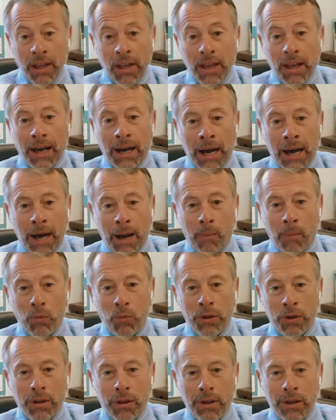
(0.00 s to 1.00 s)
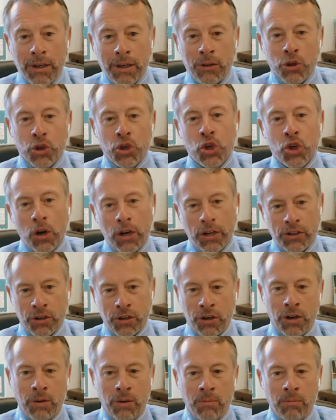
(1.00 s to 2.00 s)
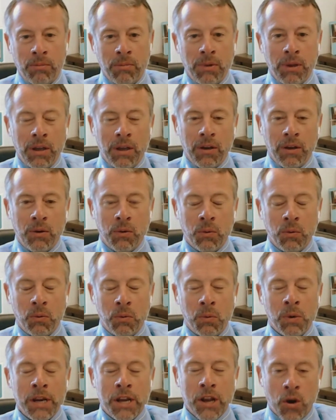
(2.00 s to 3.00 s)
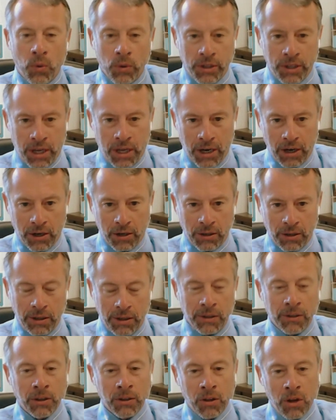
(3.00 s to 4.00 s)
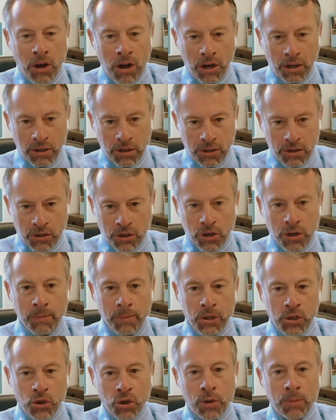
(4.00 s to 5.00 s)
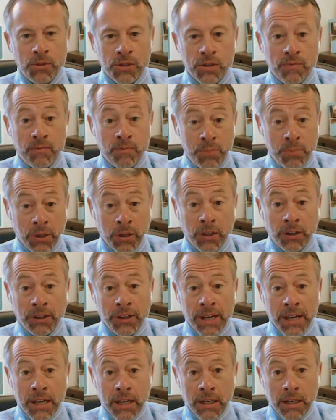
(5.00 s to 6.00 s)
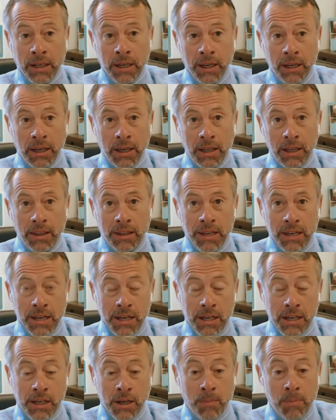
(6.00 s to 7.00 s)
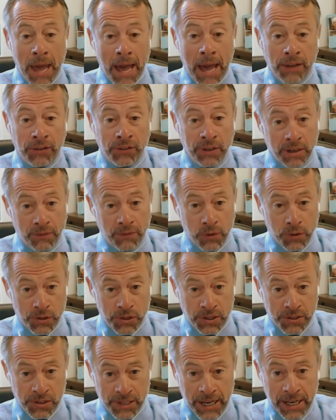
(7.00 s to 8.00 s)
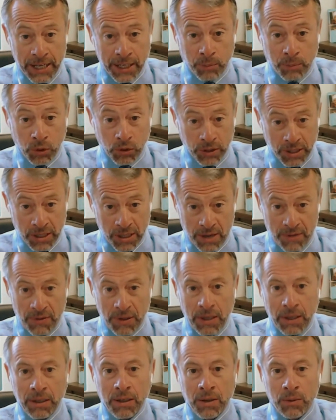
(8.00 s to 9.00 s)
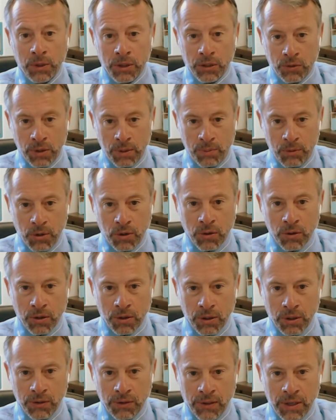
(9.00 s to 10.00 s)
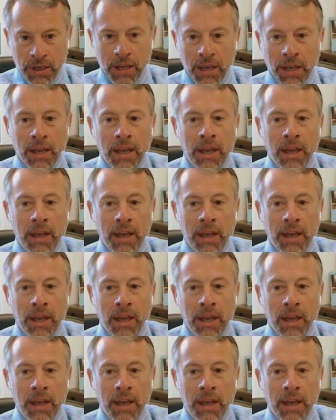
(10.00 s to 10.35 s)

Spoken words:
In the short term, we don't care. In the longer term, in terms of building the capacity for sustainable giving with cryptocurrency,